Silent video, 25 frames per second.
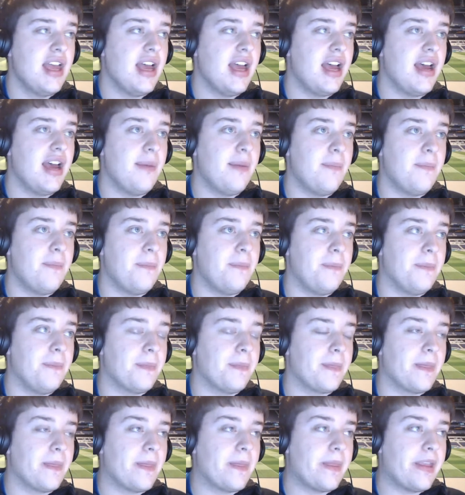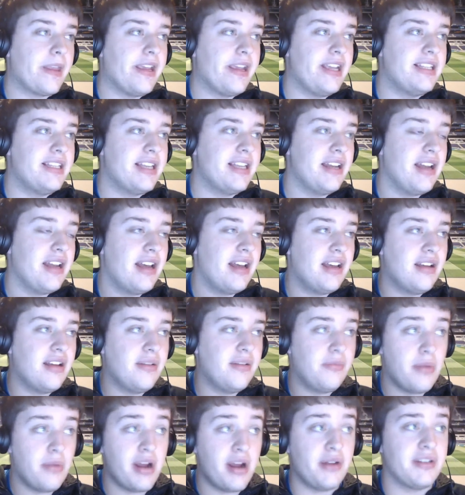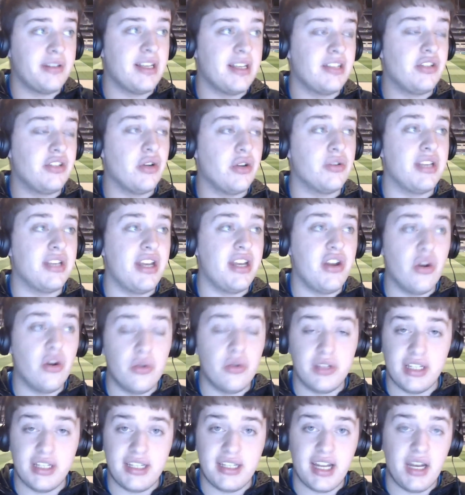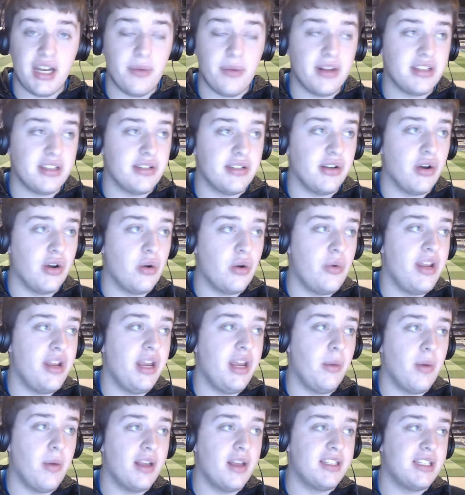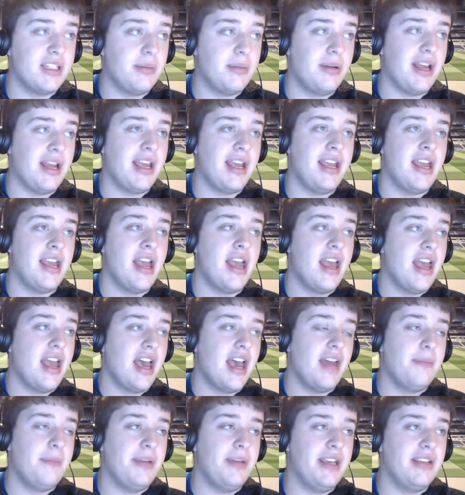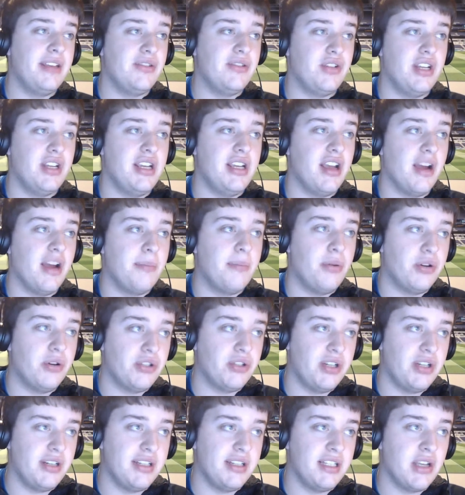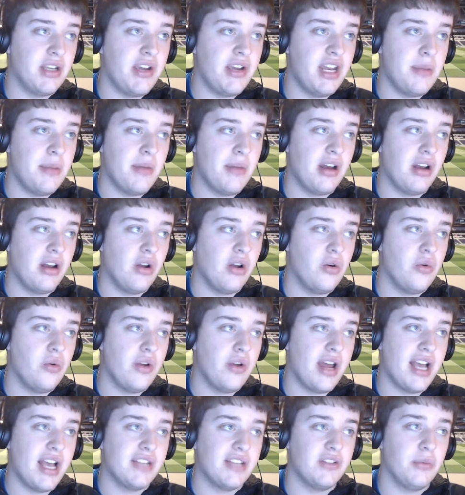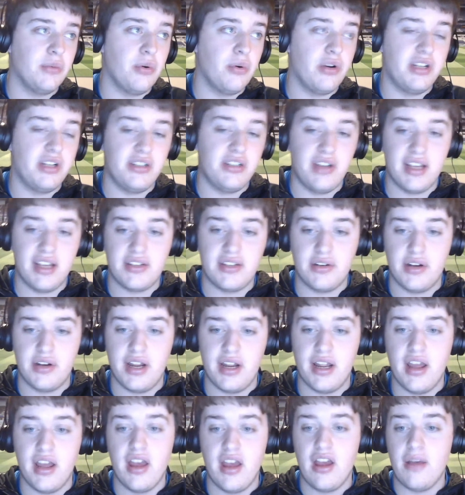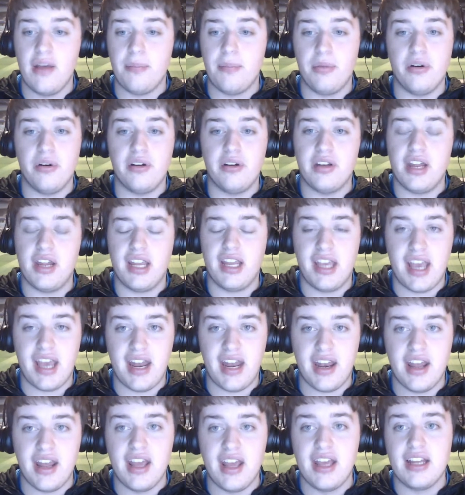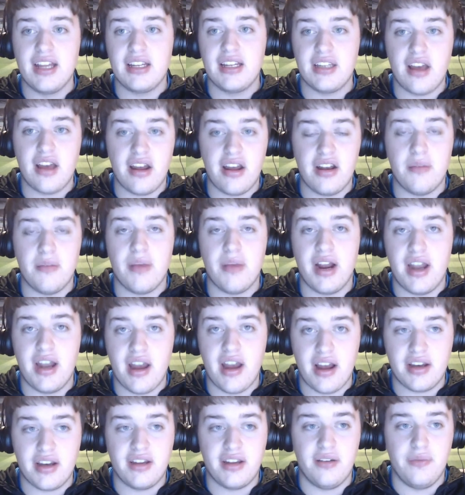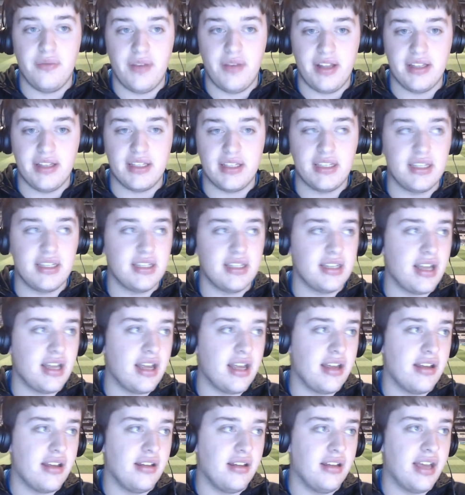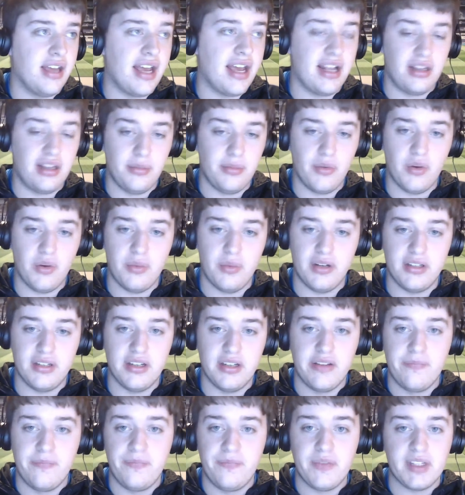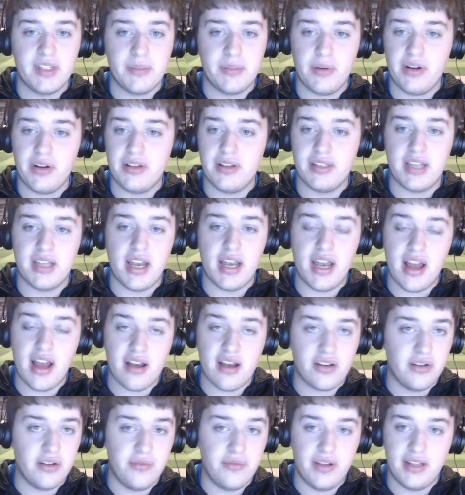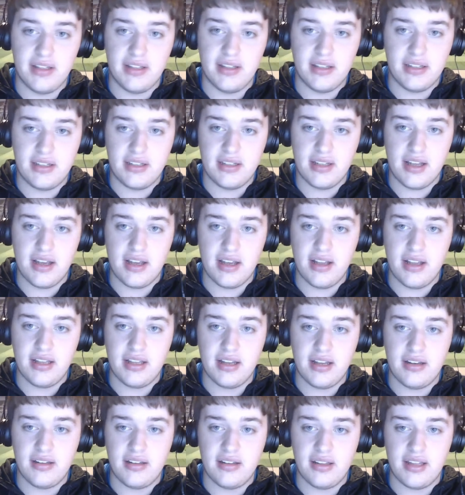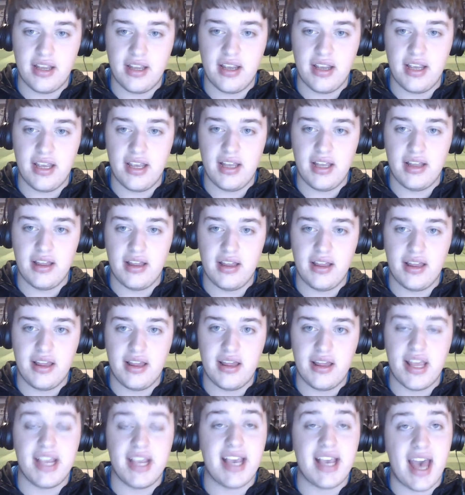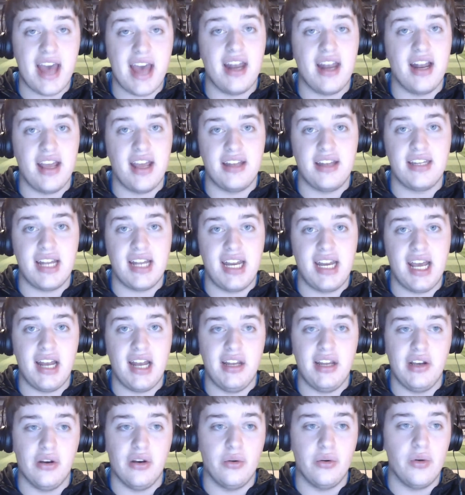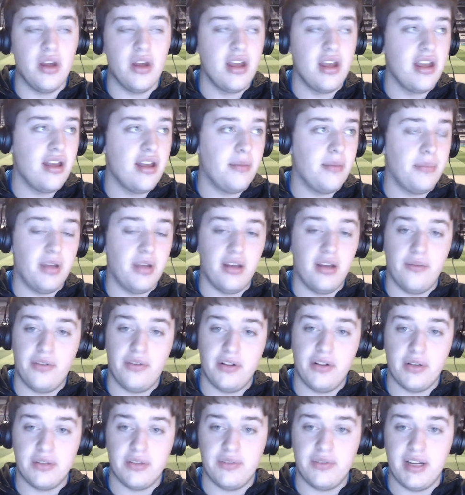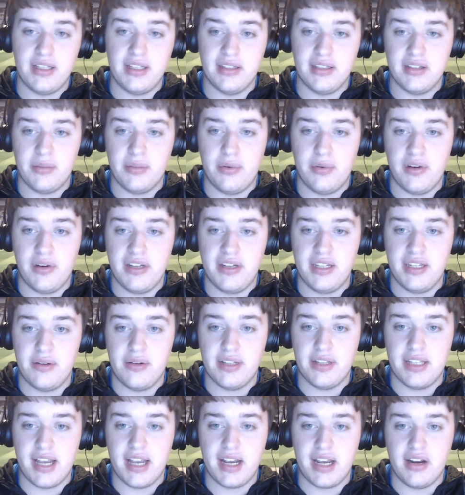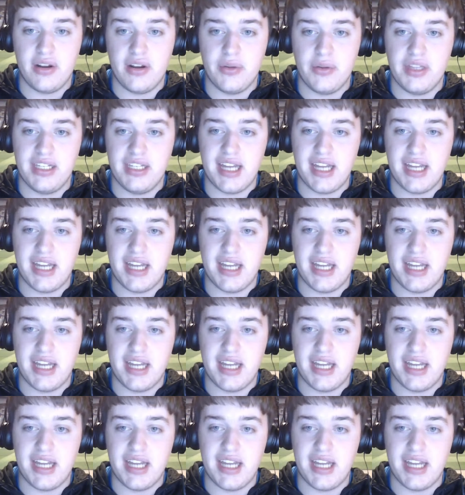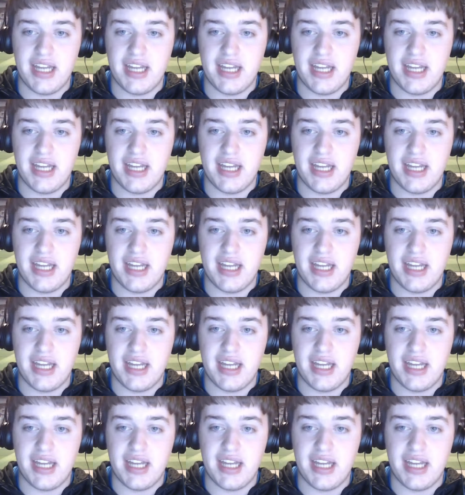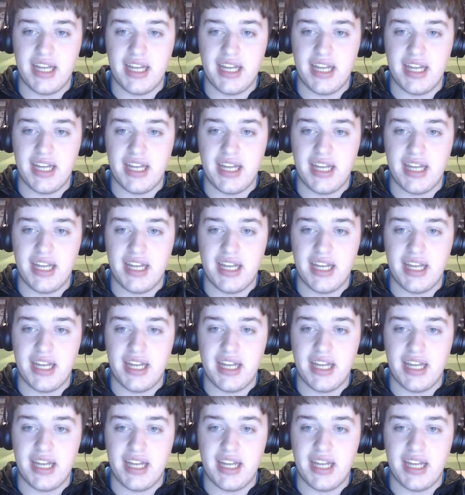Um, he said, uh, Marano says, Jose knows that Dele wants to go. He wants to play, and P S G are pushing to sign him on loan, as reported yesterday. But again, Tottenham are not convinced uh, at the moment. Spurs not convinced uh, that they they can let Dele Alli go. But for those reasons I pointed out a second ago, the Danish says, uh, let's get Botman.